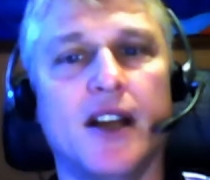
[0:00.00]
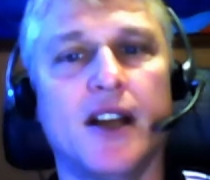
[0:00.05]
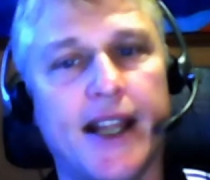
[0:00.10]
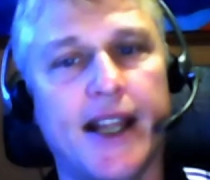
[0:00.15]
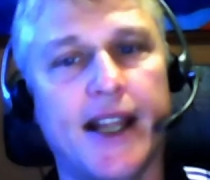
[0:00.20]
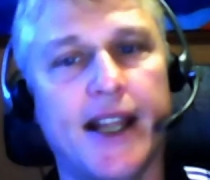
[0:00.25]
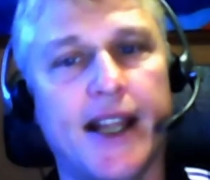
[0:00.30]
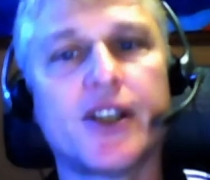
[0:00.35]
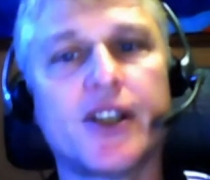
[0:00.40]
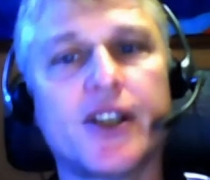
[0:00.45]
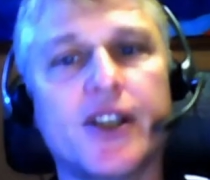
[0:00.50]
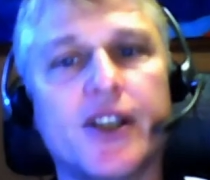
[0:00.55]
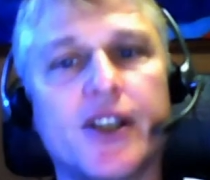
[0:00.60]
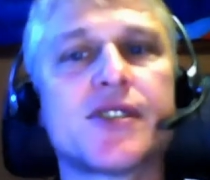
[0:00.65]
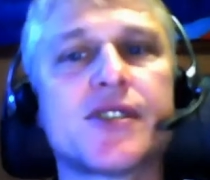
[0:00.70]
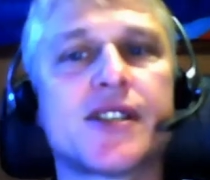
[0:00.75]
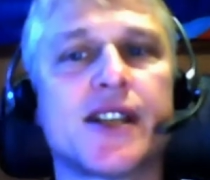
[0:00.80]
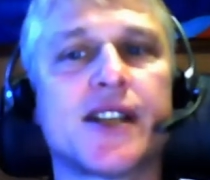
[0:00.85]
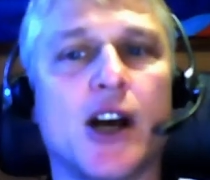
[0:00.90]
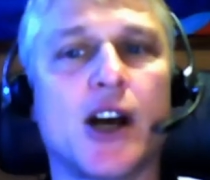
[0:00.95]
He took an
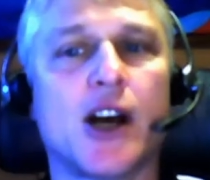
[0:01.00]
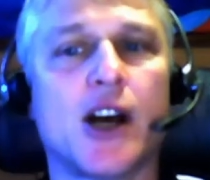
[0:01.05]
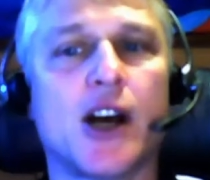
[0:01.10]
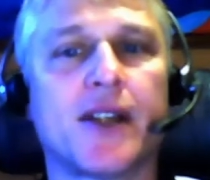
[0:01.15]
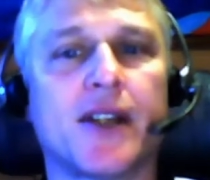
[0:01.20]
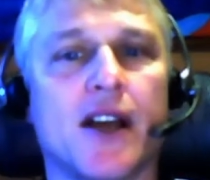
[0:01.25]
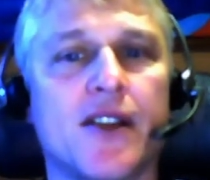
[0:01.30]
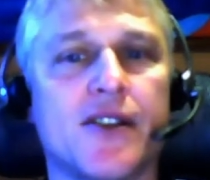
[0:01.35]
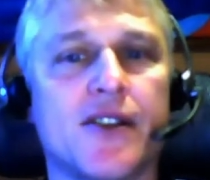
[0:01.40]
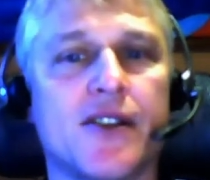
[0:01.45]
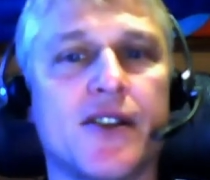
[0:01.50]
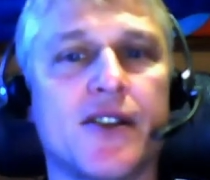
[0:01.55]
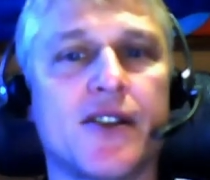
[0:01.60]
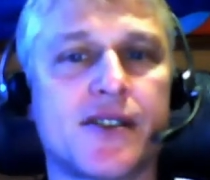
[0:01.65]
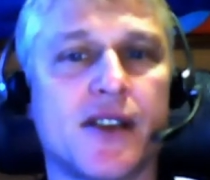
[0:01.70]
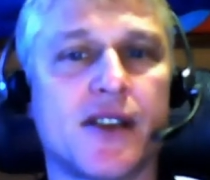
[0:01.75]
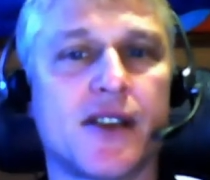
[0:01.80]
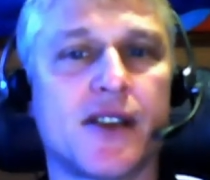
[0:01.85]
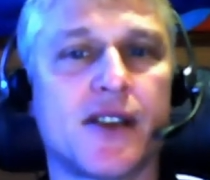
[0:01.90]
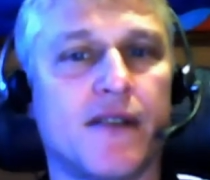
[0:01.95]
interest in helping
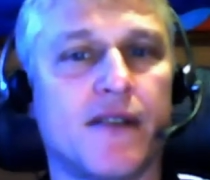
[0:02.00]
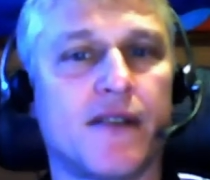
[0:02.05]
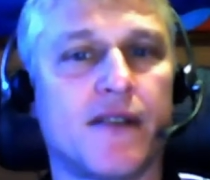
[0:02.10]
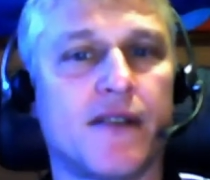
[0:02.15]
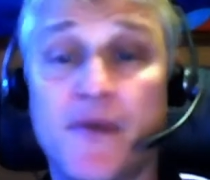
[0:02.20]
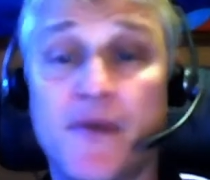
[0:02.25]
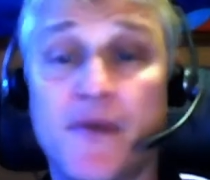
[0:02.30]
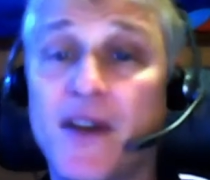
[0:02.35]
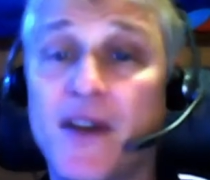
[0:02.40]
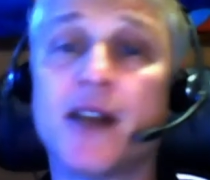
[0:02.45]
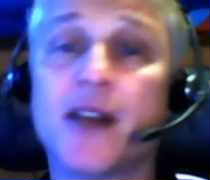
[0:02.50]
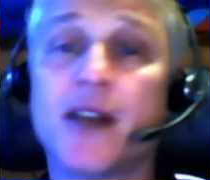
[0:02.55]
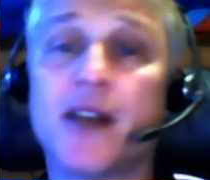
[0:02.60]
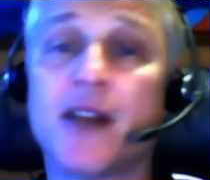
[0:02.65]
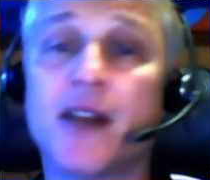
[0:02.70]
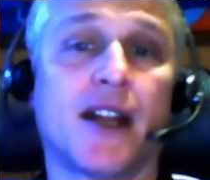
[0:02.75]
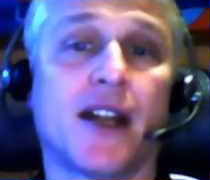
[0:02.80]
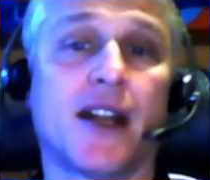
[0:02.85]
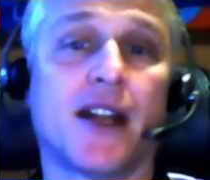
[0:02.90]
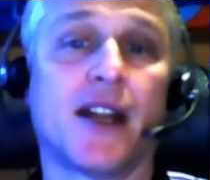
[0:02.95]
others from the very
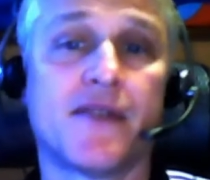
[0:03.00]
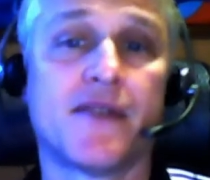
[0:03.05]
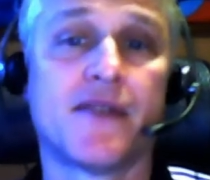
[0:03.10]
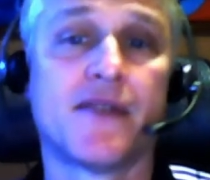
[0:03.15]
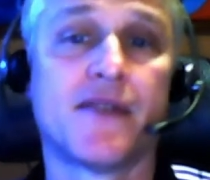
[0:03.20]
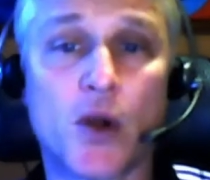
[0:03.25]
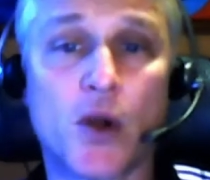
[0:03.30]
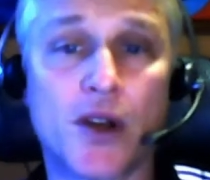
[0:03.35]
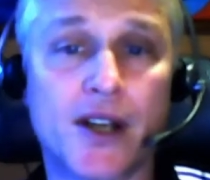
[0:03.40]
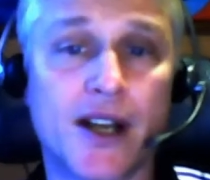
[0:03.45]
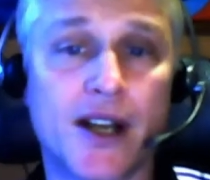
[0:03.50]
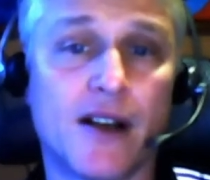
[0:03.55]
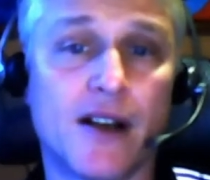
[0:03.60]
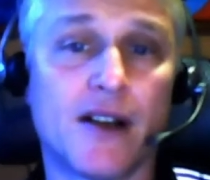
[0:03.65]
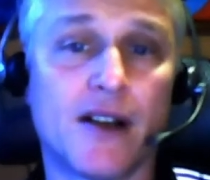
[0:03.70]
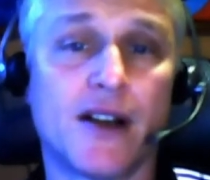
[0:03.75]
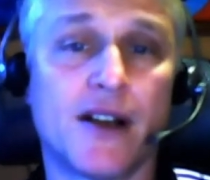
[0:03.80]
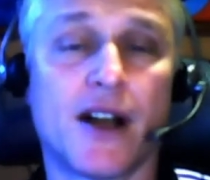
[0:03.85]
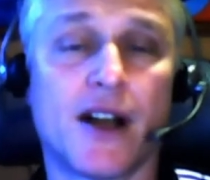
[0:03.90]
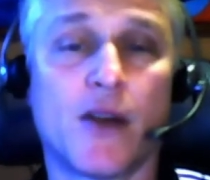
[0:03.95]
beginning of his work
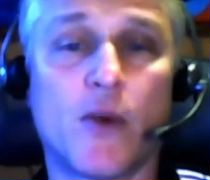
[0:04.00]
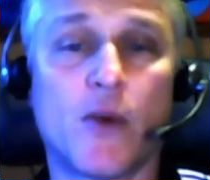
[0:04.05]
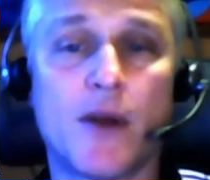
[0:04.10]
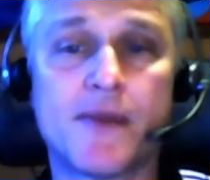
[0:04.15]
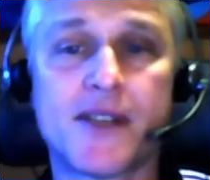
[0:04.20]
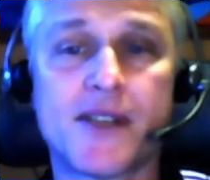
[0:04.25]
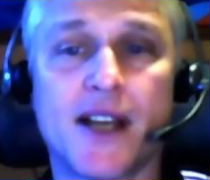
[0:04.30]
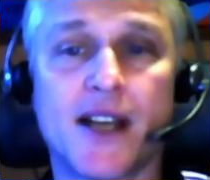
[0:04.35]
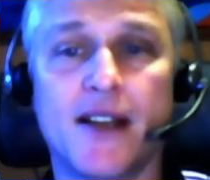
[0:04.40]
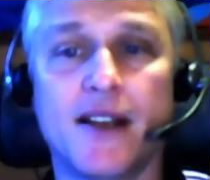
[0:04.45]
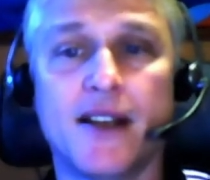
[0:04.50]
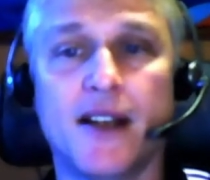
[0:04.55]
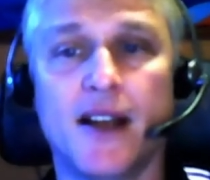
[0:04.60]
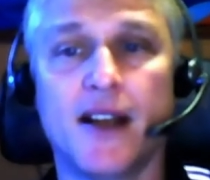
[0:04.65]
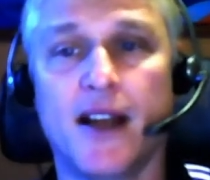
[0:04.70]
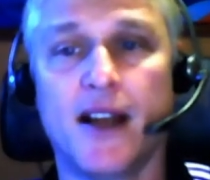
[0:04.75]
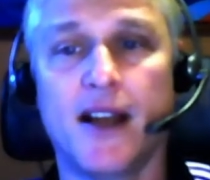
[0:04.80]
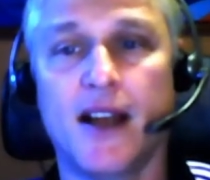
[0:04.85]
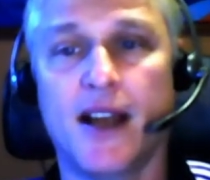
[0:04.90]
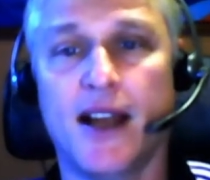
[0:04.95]
here in our website,
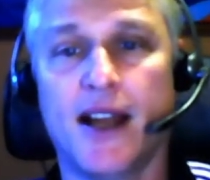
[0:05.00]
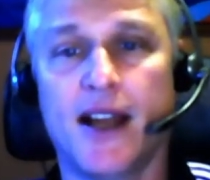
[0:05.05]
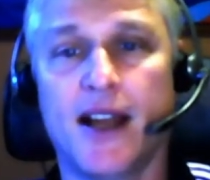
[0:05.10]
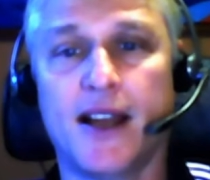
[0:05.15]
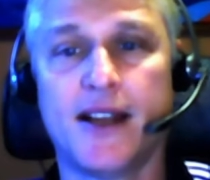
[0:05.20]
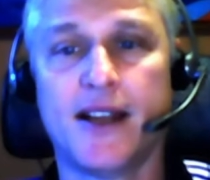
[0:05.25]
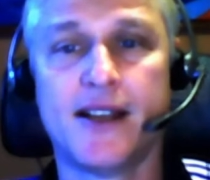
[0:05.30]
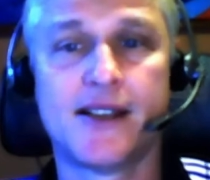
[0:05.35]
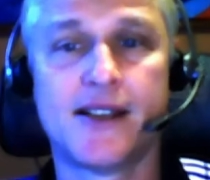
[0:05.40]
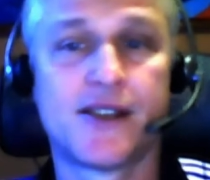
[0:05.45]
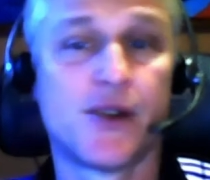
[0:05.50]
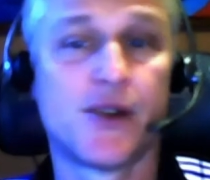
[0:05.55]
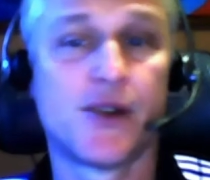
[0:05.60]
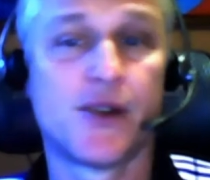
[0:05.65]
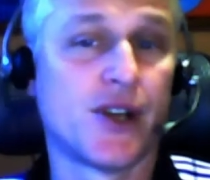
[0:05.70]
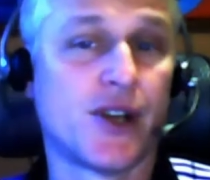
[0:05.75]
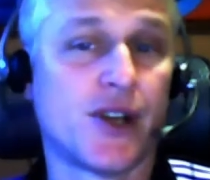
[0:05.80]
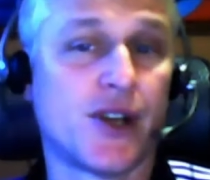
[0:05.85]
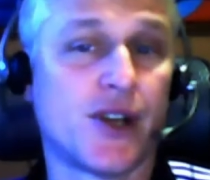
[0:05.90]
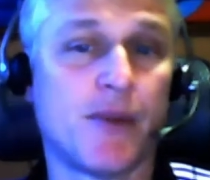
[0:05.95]
and he's so
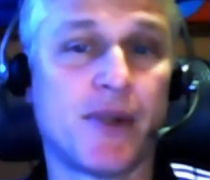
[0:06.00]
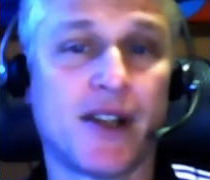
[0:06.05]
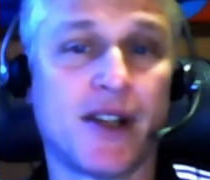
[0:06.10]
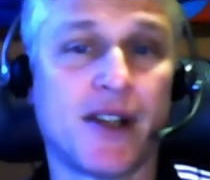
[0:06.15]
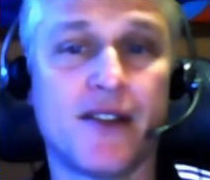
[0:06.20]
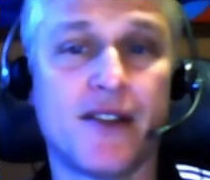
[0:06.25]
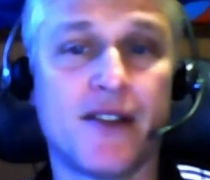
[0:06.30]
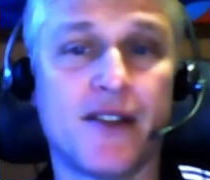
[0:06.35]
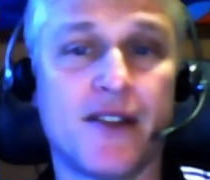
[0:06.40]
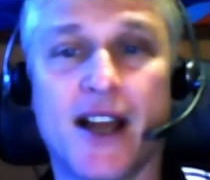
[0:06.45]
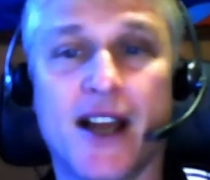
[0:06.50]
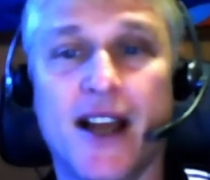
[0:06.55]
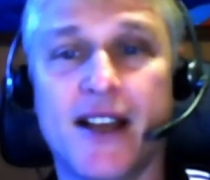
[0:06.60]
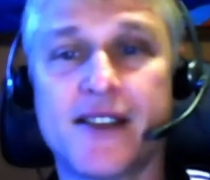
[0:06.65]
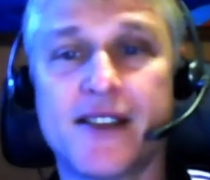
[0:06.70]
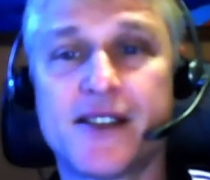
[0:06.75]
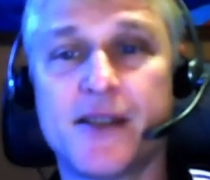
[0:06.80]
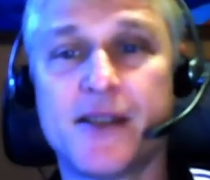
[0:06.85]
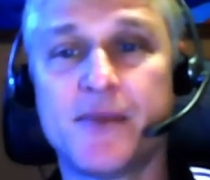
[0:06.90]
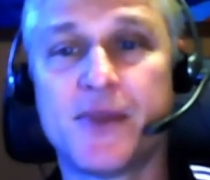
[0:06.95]
good at helping others, I
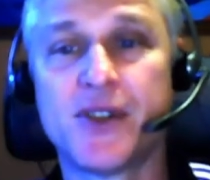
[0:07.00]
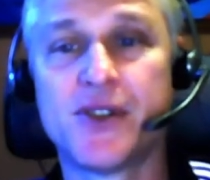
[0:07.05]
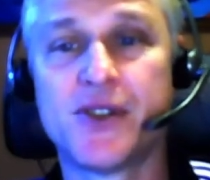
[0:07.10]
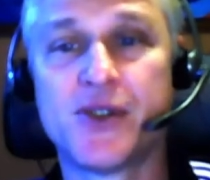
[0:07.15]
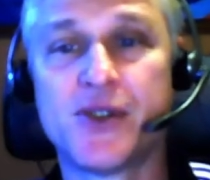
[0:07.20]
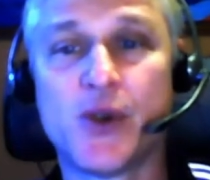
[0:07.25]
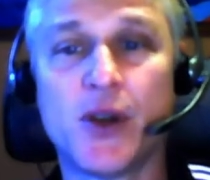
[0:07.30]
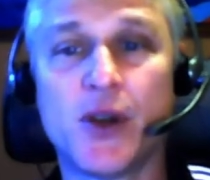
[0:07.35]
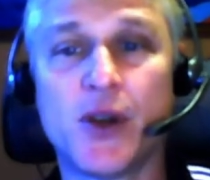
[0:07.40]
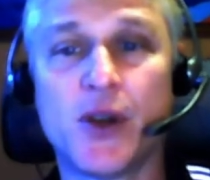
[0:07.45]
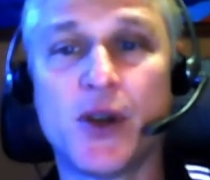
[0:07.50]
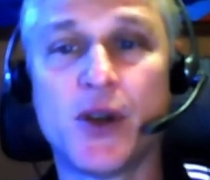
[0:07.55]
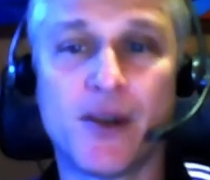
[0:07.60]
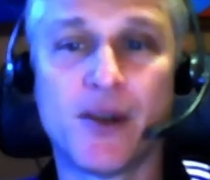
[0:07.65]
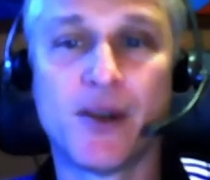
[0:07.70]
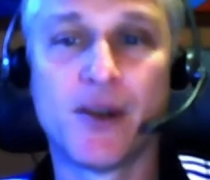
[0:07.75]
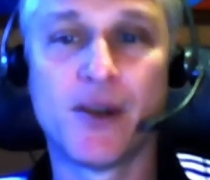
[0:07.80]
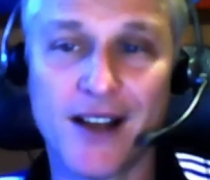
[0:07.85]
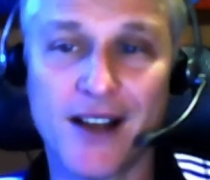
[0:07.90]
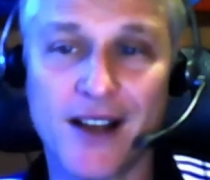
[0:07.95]
asked him to join me in
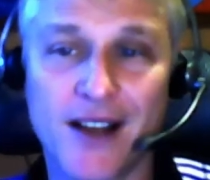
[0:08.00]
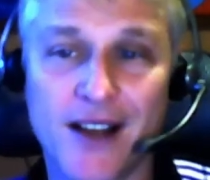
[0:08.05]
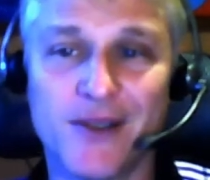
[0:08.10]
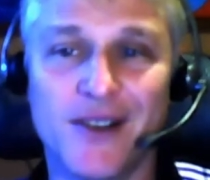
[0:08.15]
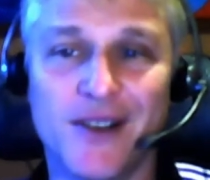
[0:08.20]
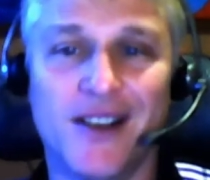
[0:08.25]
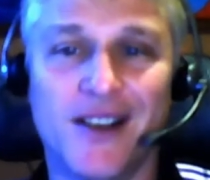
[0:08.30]
what I do.